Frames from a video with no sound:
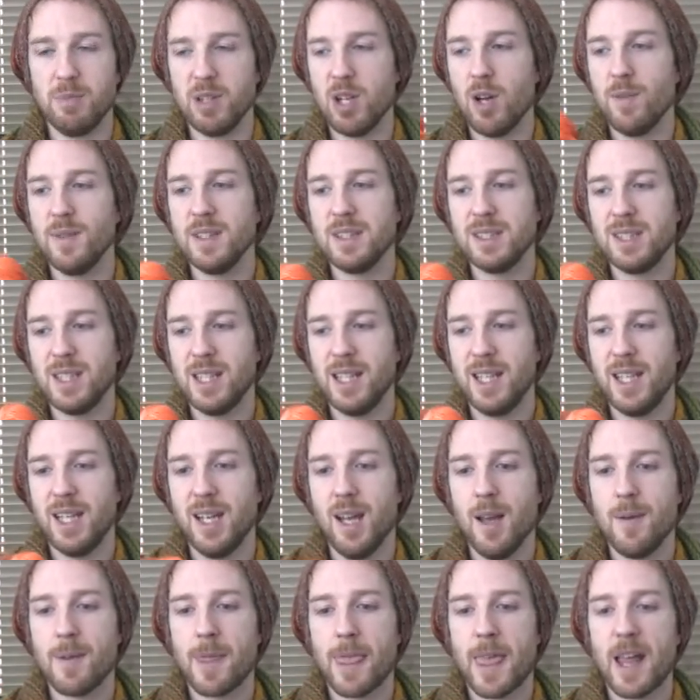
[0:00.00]
but
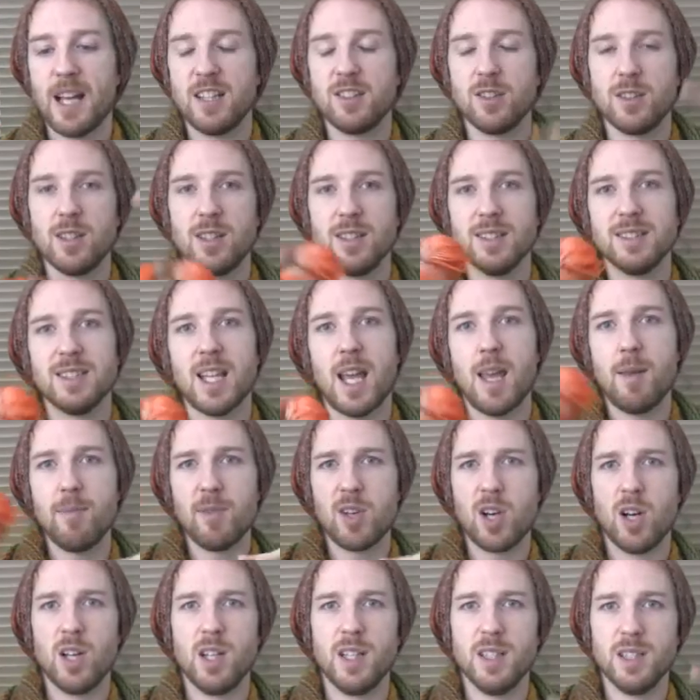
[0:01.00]
obviously it's sort of the same
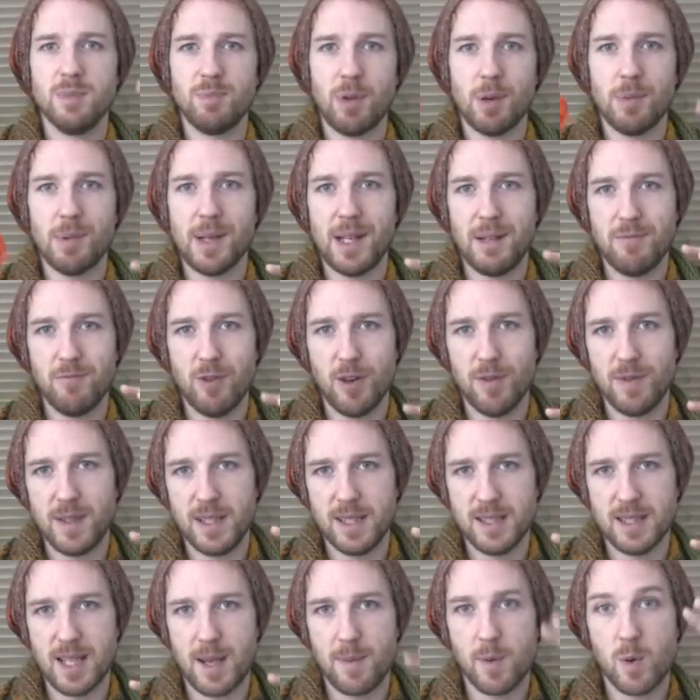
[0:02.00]
colours, probably in roughly
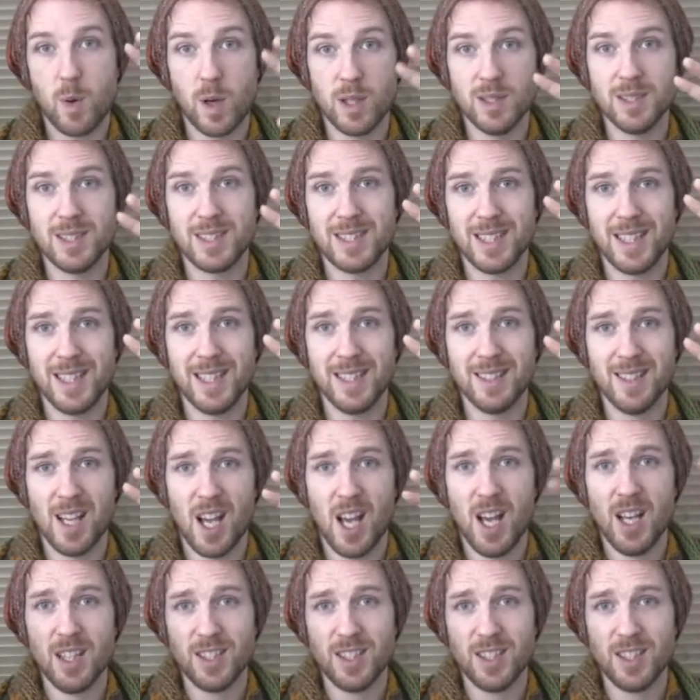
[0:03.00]
the same quantities,